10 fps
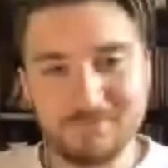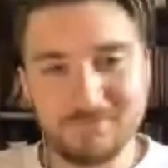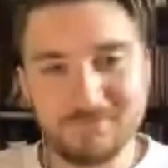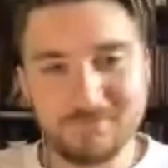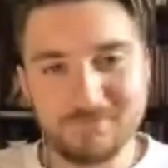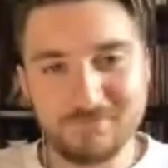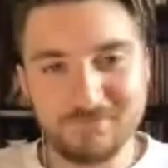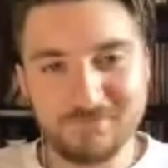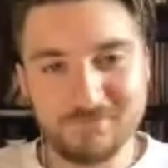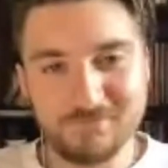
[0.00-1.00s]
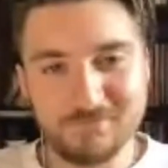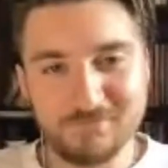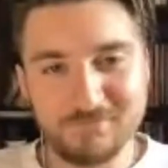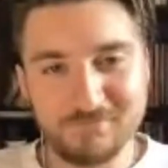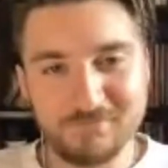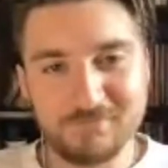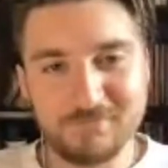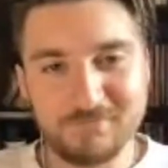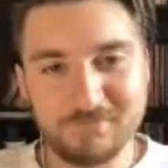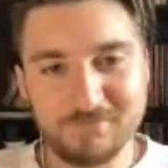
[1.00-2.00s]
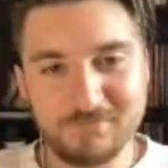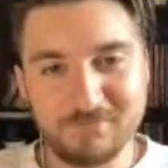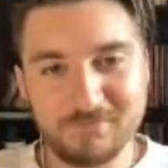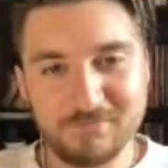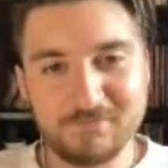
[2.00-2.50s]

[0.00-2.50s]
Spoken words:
No words are spoken by the person on screen.